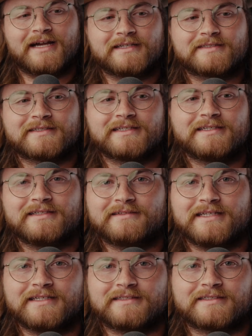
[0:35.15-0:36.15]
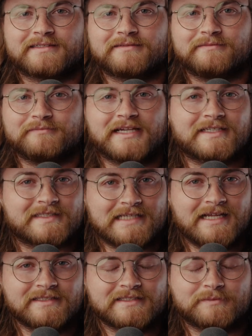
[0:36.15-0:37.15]
Honestly, it makes
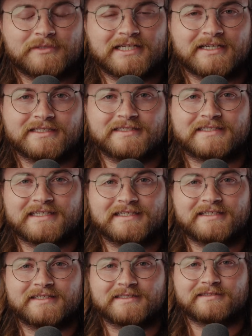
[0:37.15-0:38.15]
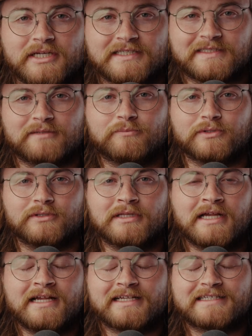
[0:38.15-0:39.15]
sense because it's pretty simple